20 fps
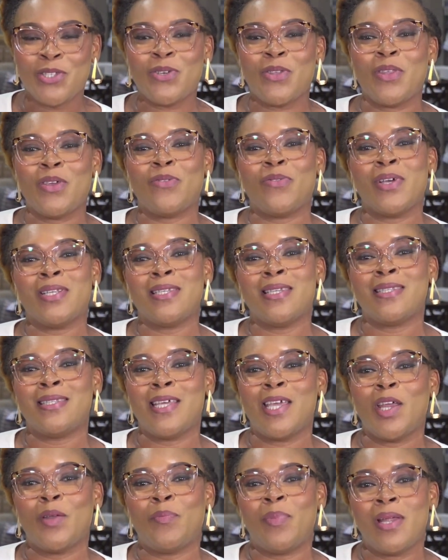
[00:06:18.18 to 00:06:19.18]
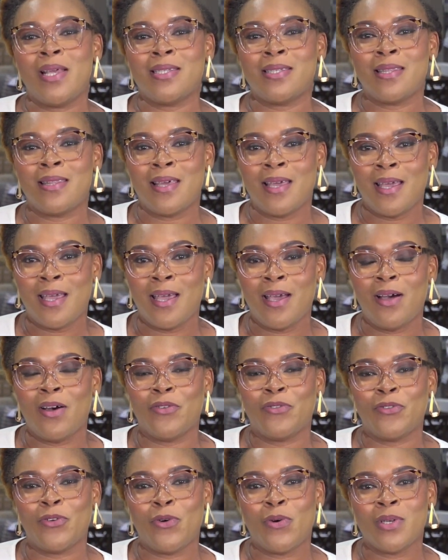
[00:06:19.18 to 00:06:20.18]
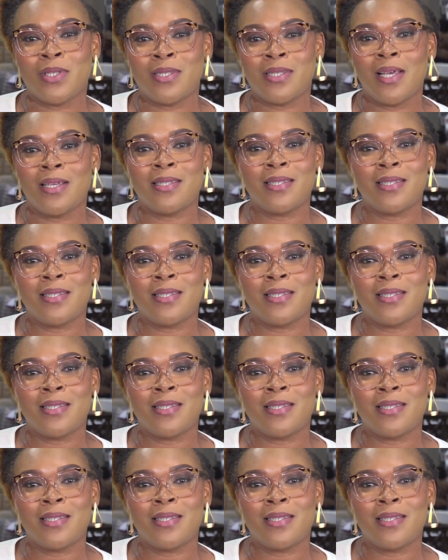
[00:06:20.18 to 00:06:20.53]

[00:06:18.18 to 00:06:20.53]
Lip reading: So the event is taking place there. Of course,